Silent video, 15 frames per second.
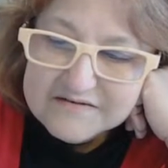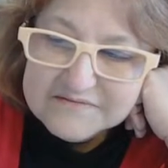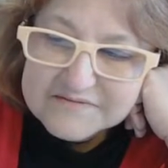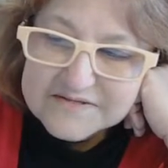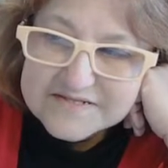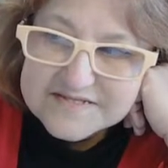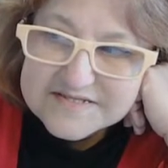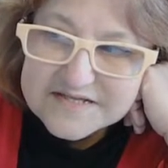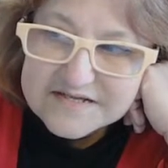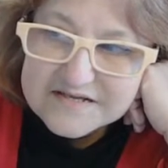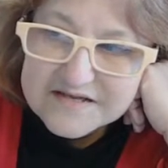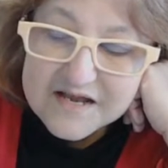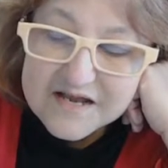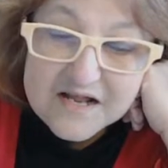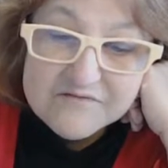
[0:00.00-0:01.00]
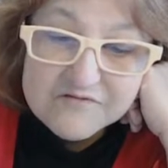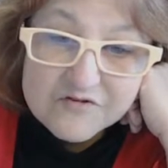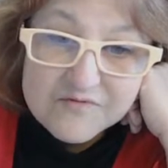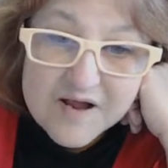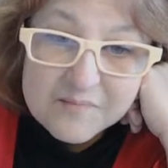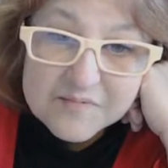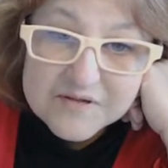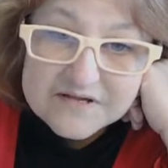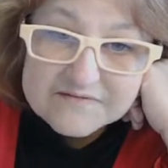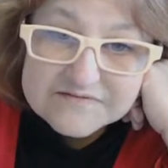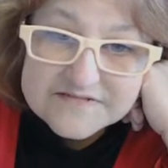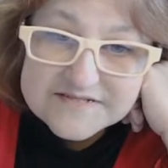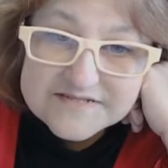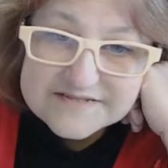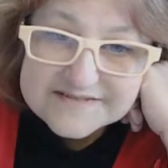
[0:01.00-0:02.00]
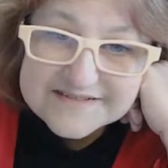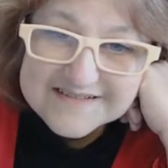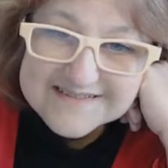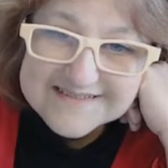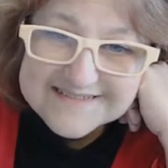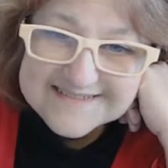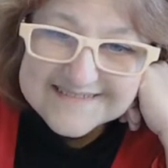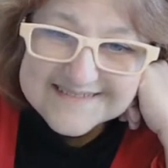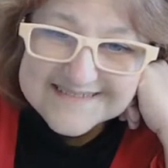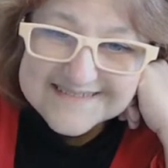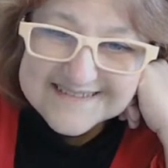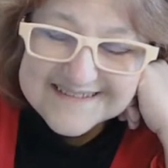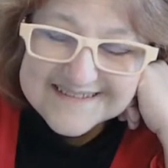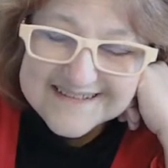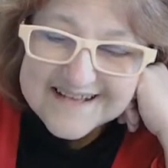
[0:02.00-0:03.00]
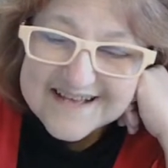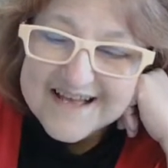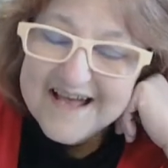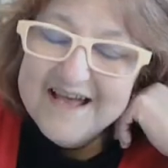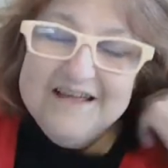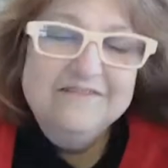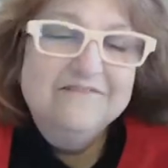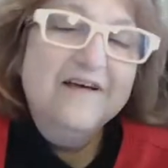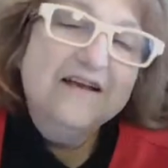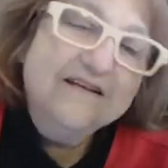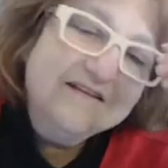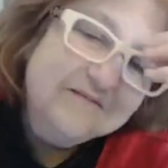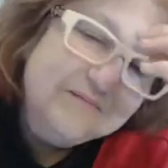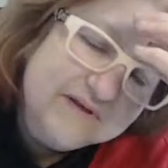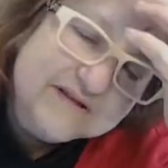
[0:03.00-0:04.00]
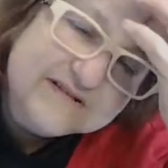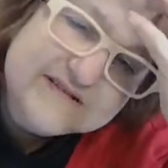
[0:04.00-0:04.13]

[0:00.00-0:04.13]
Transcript: let's see, and I have to wrap gifts and ready to be a